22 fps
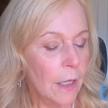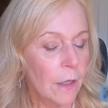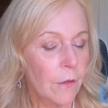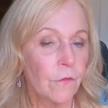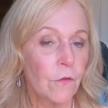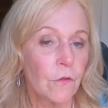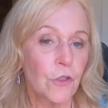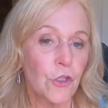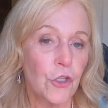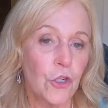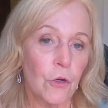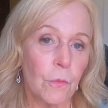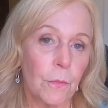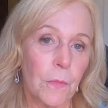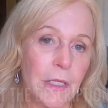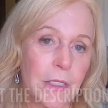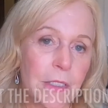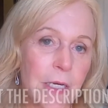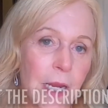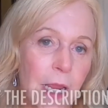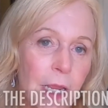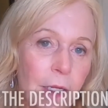So shoot me
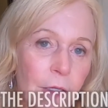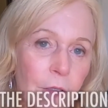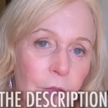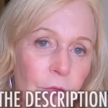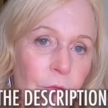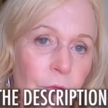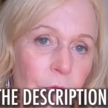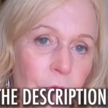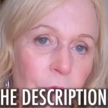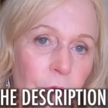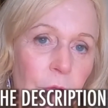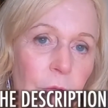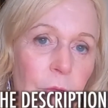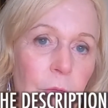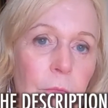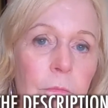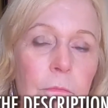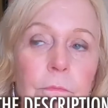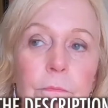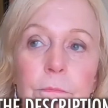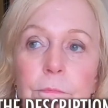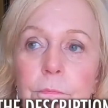a text,
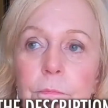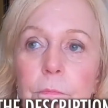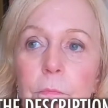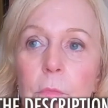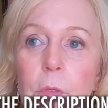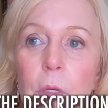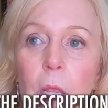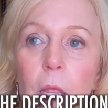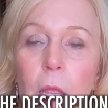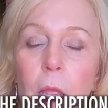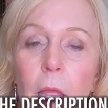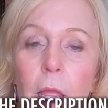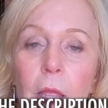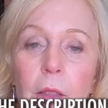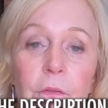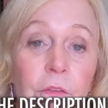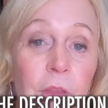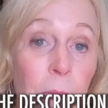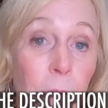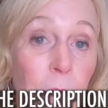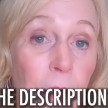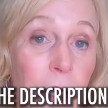
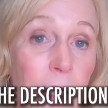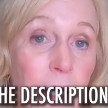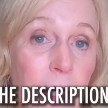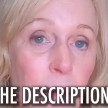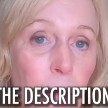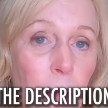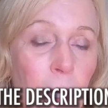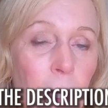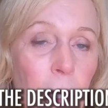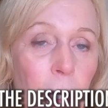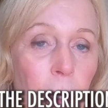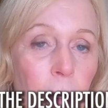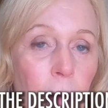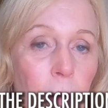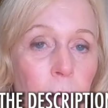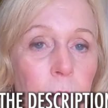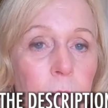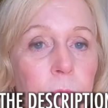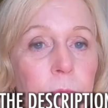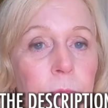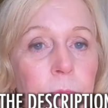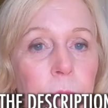send me an email,
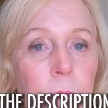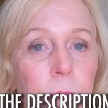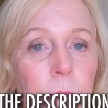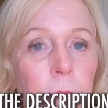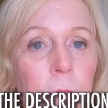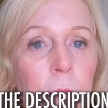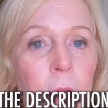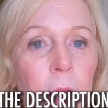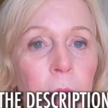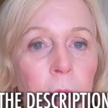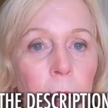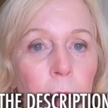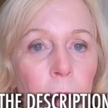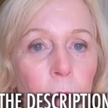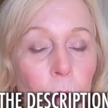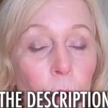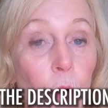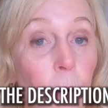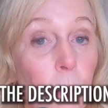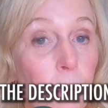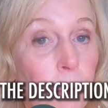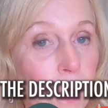
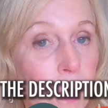or